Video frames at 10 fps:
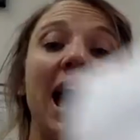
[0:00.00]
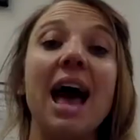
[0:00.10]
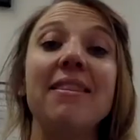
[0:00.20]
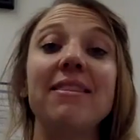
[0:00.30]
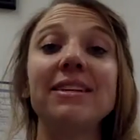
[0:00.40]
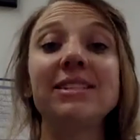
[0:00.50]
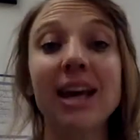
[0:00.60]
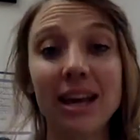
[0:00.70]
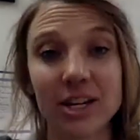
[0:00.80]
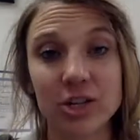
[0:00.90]
and then the
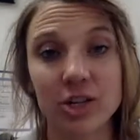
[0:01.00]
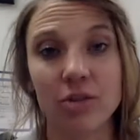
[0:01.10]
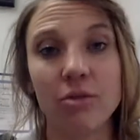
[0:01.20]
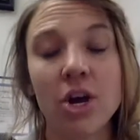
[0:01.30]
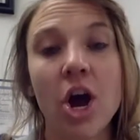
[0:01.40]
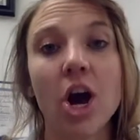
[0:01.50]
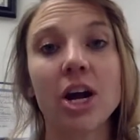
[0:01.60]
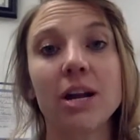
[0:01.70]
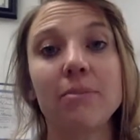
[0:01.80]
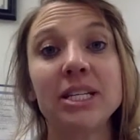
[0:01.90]
second 2 are
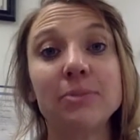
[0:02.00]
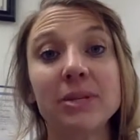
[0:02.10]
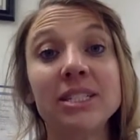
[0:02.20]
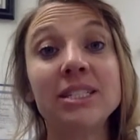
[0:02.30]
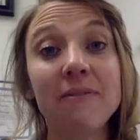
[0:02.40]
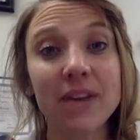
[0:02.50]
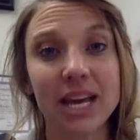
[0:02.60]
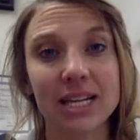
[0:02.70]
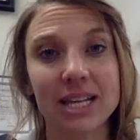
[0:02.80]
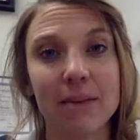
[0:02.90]
going to be specific
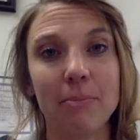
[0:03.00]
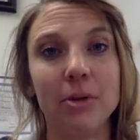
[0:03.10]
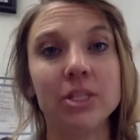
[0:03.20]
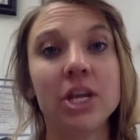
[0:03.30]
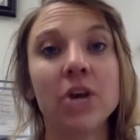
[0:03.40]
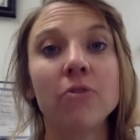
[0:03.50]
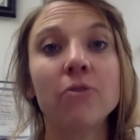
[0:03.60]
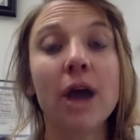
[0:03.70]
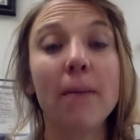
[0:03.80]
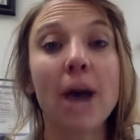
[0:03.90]
examples
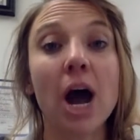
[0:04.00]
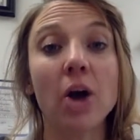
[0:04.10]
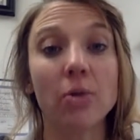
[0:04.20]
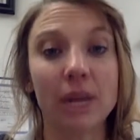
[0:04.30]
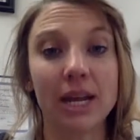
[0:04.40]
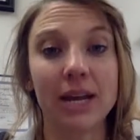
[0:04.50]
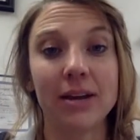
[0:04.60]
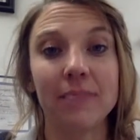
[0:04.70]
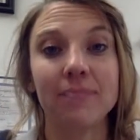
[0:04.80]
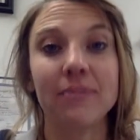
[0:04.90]
from our reading.
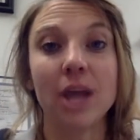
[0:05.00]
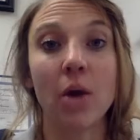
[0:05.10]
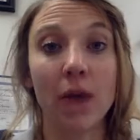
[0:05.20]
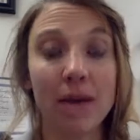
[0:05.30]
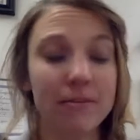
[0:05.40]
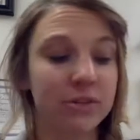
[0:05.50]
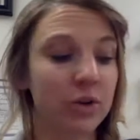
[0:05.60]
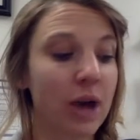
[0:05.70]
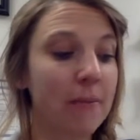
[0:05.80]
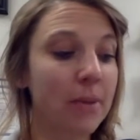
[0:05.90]
Okay, so
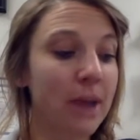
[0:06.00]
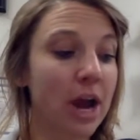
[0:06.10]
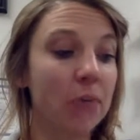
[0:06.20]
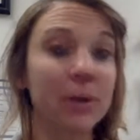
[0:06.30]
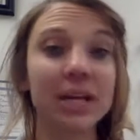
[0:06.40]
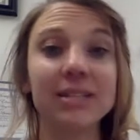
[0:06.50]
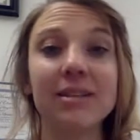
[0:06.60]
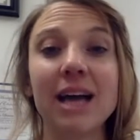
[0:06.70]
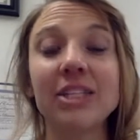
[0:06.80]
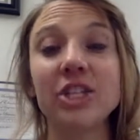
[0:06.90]
come prepared, bring it to
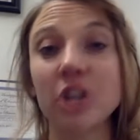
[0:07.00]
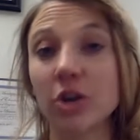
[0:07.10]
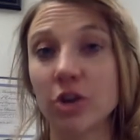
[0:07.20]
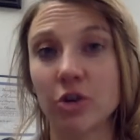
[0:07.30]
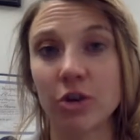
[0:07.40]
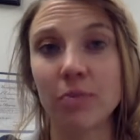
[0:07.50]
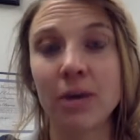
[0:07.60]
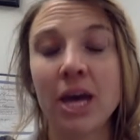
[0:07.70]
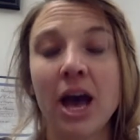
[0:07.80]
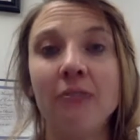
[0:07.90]
class to share with your group
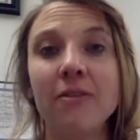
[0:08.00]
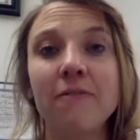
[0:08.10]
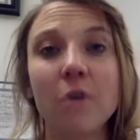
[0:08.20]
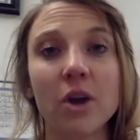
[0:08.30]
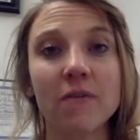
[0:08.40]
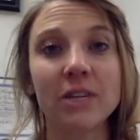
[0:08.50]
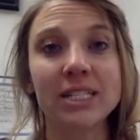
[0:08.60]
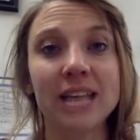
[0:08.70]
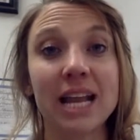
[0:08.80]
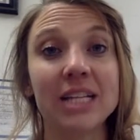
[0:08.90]
of the 4
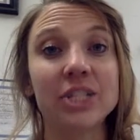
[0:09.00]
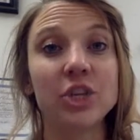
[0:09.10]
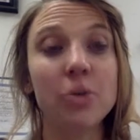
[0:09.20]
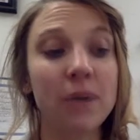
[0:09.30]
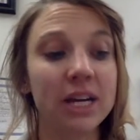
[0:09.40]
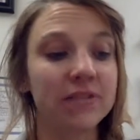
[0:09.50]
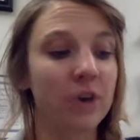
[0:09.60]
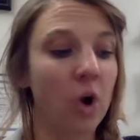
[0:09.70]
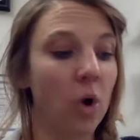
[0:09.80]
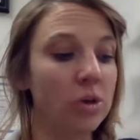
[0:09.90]
different settings you picked for
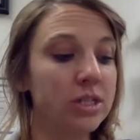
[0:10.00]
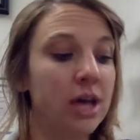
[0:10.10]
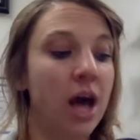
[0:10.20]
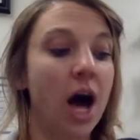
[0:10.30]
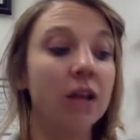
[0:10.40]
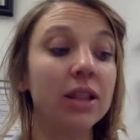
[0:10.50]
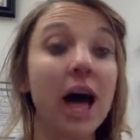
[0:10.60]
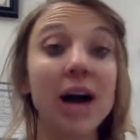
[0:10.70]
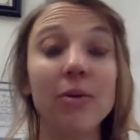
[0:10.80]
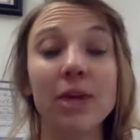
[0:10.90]
Holes,
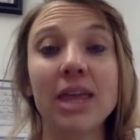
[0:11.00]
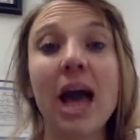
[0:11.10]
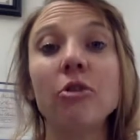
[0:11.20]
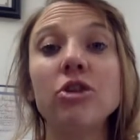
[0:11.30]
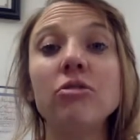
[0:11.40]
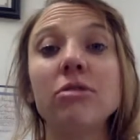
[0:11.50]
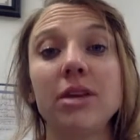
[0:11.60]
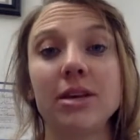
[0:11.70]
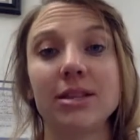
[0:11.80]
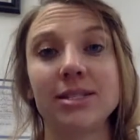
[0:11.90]
along with how you
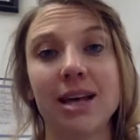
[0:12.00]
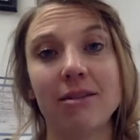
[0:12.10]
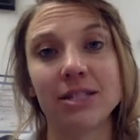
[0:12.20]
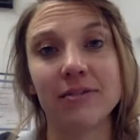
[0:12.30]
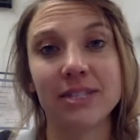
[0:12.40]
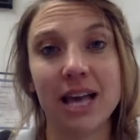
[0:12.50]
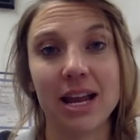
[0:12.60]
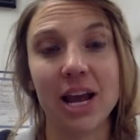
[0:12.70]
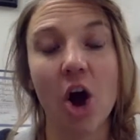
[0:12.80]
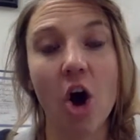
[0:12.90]
think the sounds of
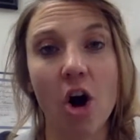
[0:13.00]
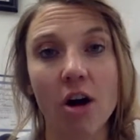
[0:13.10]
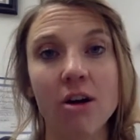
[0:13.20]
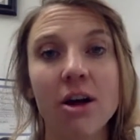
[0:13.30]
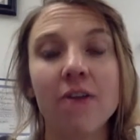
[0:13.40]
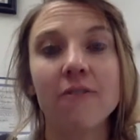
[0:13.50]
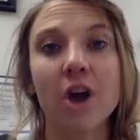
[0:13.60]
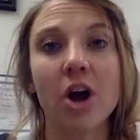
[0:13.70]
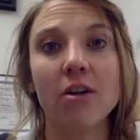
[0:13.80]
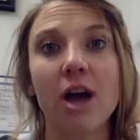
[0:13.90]
setting are for
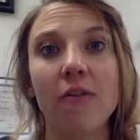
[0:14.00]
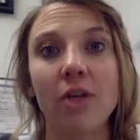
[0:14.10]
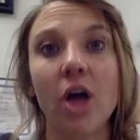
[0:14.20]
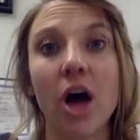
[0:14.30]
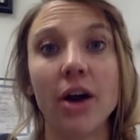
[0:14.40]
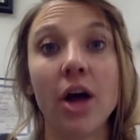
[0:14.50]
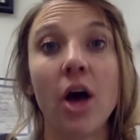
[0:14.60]
our novel on